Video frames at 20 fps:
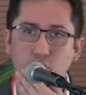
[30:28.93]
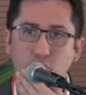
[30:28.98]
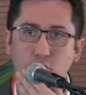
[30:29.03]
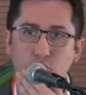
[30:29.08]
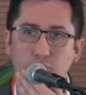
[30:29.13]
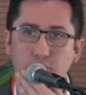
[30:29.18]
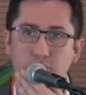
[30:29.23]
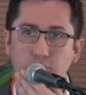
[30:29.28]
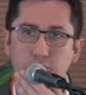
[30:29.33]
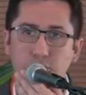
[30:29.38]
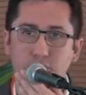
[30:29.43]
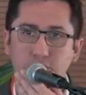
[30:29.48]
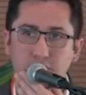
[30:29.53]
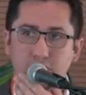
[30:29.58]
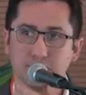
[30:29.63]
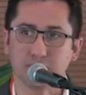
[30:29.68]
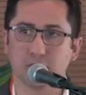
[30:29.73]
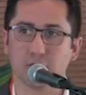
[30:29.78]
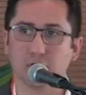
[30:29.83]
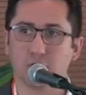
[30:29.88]
we
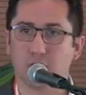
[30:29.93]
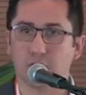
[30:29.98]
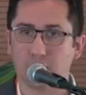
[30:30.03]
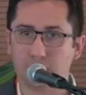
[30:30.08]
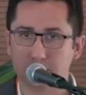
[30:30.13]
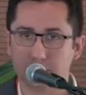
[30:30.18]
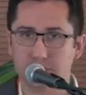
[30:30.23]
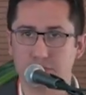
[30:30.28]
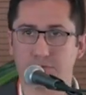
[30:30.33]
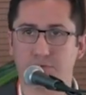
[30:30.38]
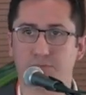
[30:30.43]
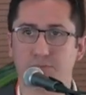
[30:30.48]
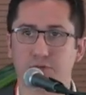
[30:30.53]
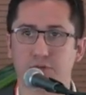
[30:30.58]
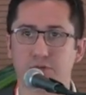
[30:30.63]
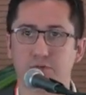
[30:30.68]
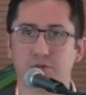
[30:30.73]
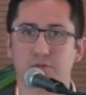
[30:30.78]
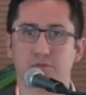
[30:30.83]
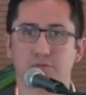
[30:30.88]
just laud
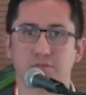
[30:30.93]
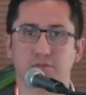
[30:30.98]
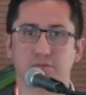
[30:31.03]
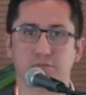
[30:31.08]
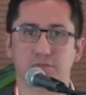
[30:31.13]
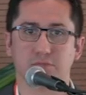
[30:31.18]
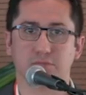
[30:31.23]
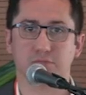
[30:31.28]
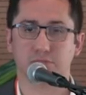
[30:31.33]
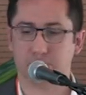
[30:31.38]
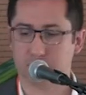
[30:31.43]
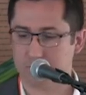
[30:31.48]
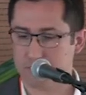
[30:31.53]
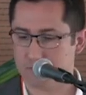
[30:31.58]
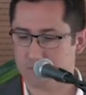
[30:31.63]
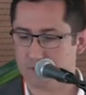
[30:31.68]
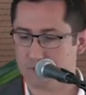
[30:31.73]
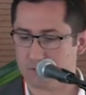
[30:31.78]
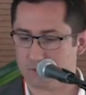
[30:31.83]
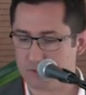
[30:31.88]
pure
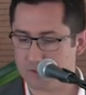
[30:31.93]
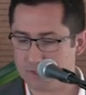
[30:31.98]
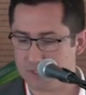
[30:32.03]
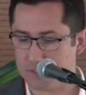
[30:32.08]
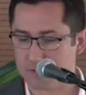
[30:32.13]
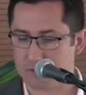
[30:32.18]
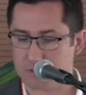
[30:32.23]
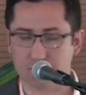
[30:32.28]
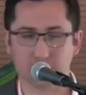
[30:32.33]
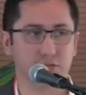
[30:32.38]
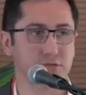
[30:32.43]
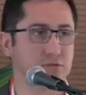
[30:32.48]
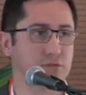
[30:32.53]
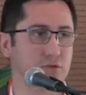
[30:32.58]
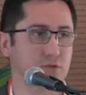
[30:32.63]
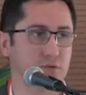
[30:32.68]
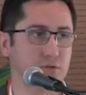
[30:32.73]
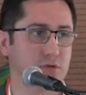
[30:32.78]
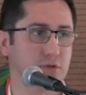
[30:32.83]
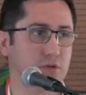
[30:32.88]
the researchers.
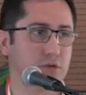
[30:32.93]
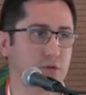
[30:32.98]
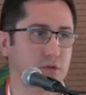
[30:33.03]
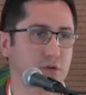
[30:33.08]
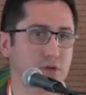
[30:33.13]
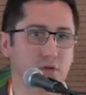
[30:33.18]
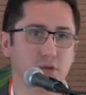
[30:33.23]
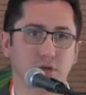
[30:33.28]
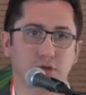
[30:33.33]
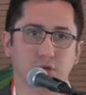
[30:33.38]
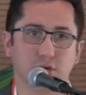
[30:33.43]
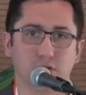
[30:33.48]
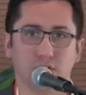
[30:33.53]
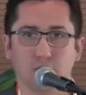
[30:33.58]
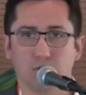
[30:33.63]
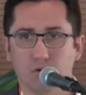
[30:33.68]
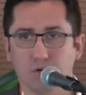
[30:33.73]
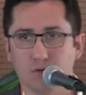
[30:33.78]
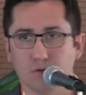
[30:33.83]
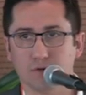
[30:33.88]
So
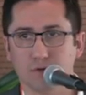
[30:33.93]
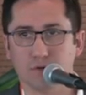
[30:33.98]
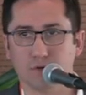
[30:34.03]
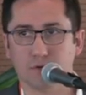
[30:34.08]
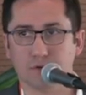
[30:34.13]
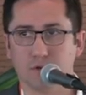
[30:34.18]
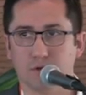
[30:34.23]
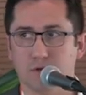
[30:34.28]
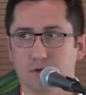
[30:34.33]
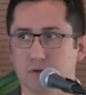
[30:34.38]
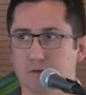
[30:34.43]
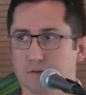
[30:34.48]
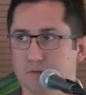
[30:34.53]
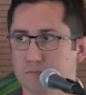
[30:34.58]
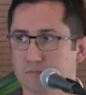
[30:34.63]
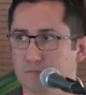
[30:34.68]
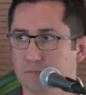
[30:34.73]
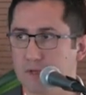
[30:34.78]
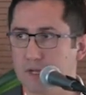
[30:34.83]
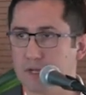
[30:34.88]
all the other
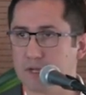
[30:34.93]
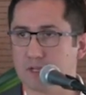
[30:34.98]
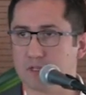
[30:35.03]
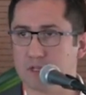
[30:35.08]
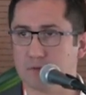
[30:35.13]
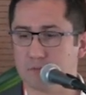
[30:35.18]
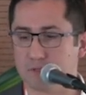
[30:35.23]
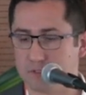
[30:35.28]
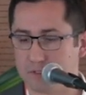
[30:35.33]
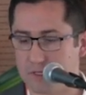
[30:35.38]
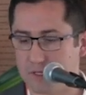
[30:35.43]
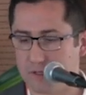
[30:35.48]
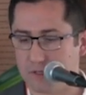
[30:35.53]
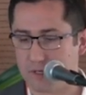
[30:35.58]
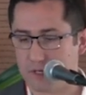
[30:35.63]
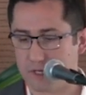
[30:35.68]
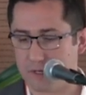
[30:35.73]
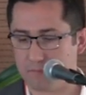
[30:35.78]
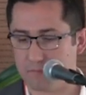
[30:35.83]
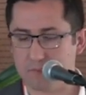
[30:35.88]
academics that
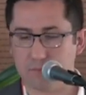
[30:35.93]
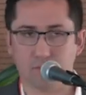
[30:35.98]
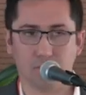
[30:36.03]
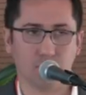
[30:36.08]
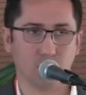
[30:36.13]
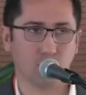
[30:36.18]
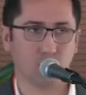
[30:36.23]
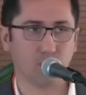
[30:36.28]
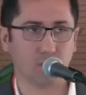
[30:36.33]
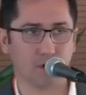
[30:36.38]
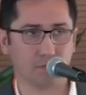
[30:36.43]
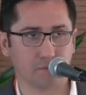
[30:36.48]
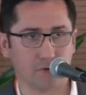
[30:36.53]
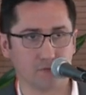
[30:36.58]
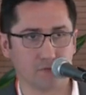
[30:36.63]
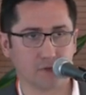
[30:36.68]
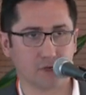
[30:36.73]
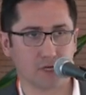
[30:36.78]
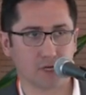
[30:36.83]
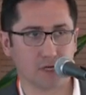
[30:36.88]
have one
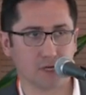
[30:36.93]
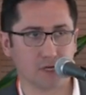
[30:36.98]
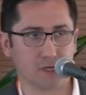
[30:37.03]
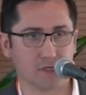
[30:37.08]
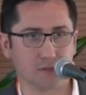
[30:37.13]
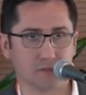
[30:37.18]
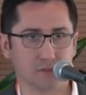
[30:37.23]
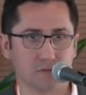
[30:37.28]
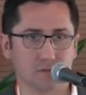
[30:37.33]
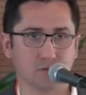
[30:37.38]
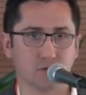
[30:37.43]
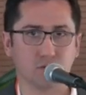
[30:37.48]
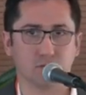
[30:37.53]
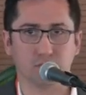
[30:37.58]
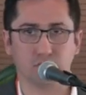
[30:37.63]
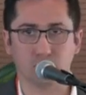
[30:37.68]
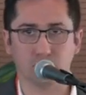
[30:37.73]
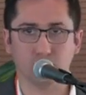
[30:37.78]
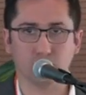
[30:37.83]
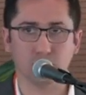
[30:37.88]
publication or
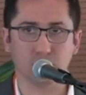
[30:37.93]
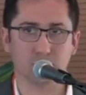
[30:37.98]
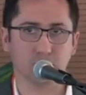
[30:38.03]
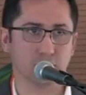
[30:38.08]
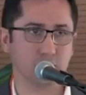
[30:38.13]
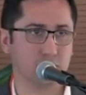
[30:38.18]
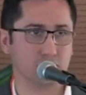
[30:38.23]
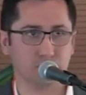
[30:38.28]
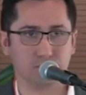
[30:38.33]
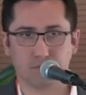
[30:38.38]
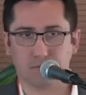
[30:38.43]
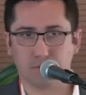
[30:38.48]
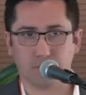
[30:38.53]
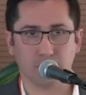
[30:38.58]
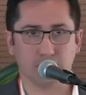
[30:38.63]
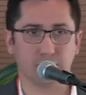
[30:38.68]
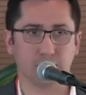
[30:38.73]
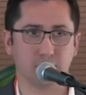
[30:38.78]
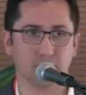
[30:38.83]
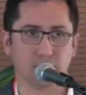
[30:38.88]
book or
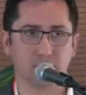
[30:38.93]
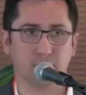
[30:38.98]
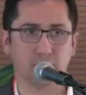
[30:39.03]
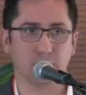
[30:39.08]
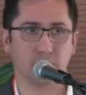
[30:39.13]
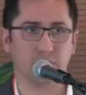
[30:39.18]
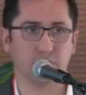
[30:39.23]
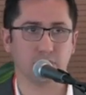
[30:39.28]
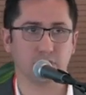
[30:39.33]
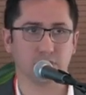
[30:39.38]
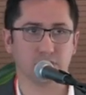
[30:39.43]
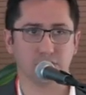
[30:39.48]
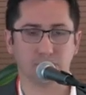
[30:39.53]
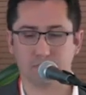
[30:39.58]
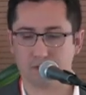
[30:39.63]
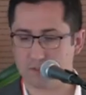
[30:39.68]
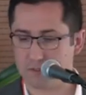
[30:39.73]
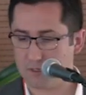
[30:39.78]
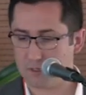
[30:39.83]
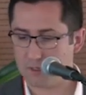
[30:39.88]
different things,
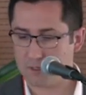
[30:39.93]
but